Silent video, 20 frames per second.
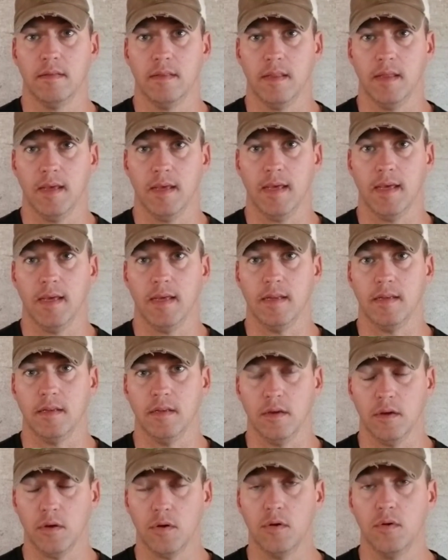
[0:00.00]
the heat and
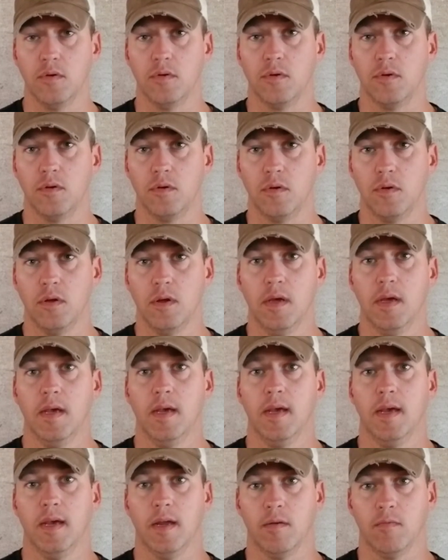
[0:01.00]
the cool
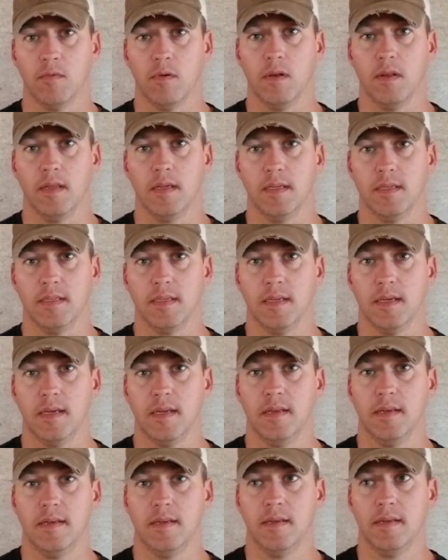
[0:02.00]
and release
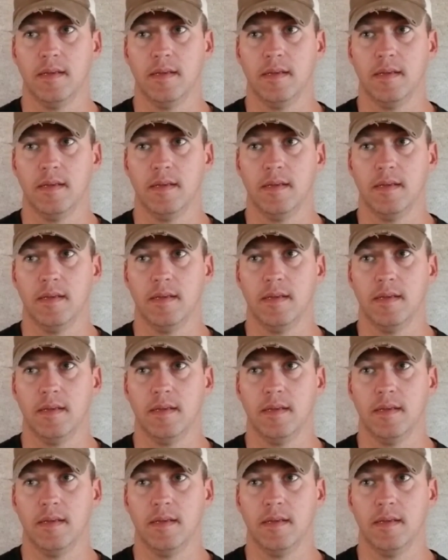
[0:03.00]
it